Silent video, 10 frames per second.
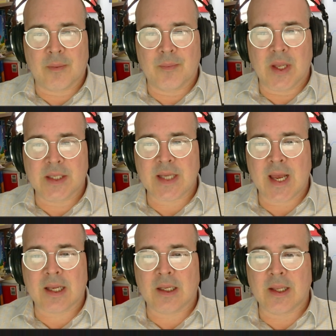
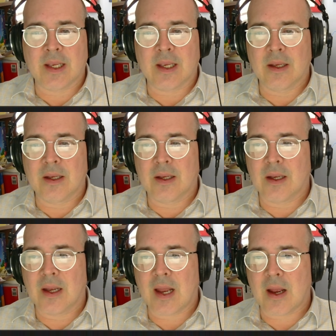exactly
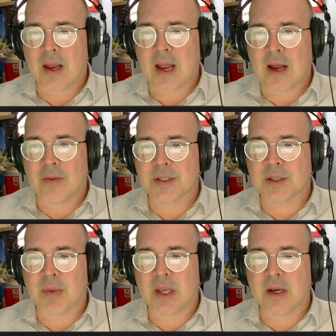how this
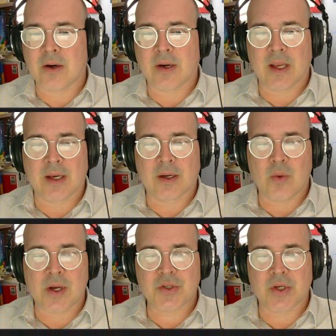appeared in
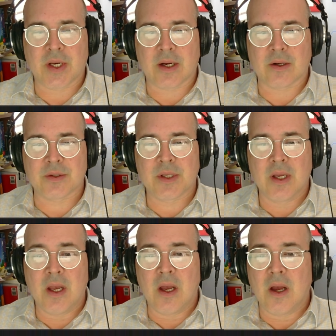questionnaires
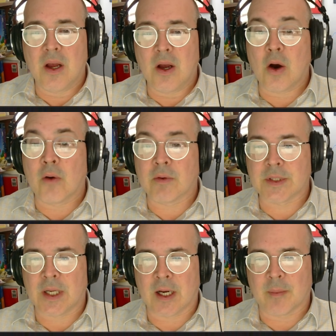over
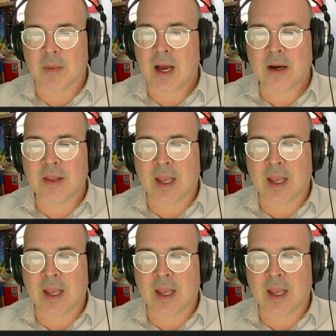time. How did they